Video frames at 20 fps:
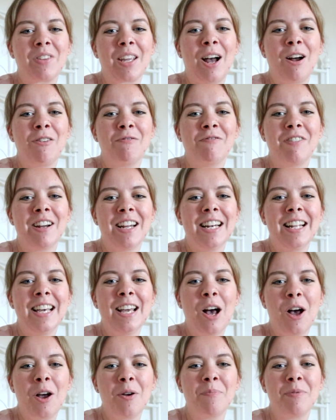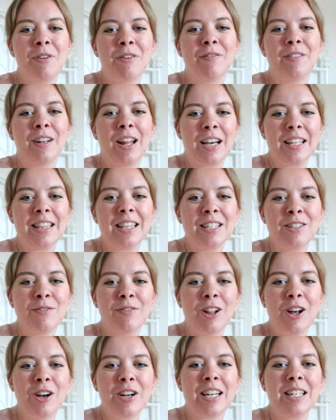I really hope you've liked this vlog.